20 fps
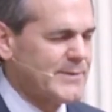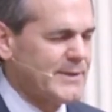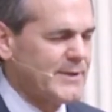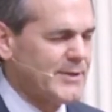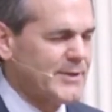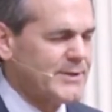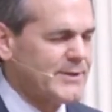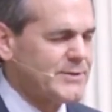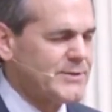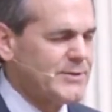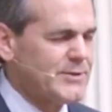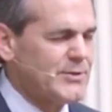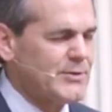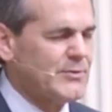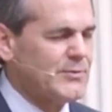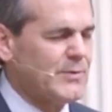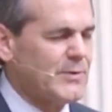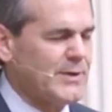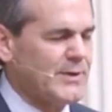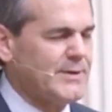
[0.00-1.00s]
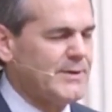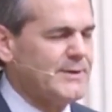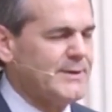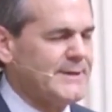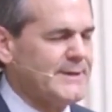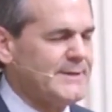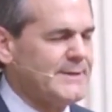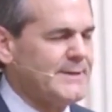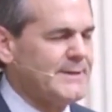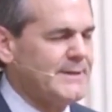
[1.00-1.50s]
as we look into your
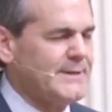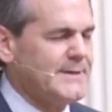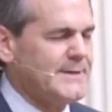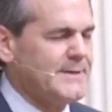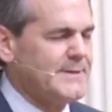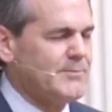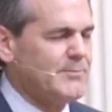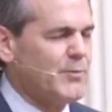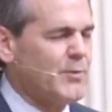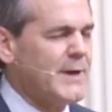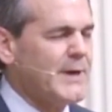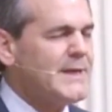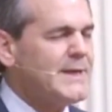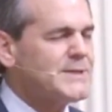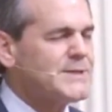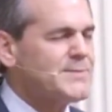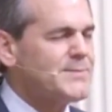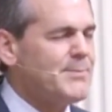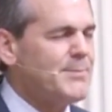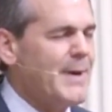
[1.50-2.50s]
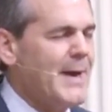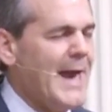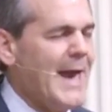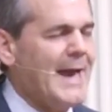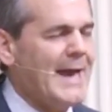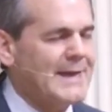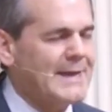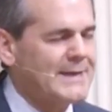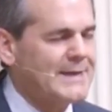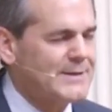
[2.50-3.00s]
word and bring us
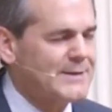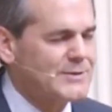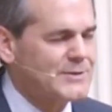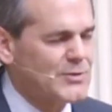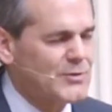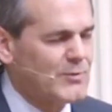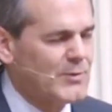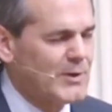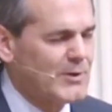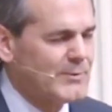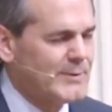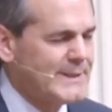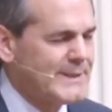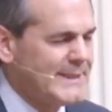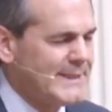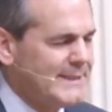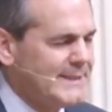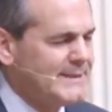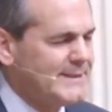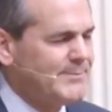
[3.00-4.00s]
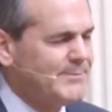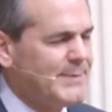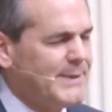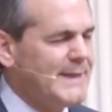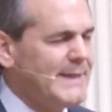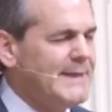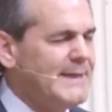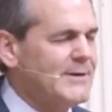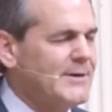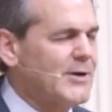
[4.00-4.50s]
back to where we need to
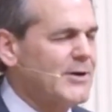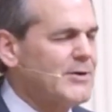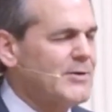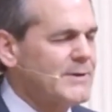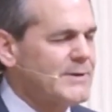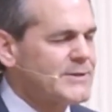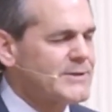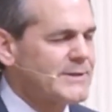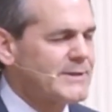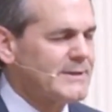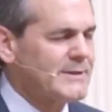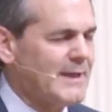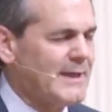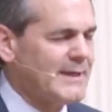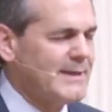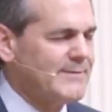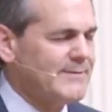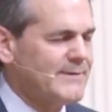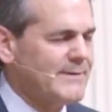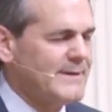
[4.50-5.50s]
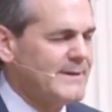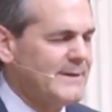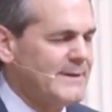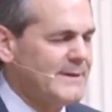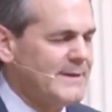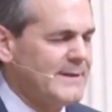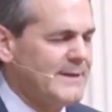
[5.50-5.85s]
be in our Christian life.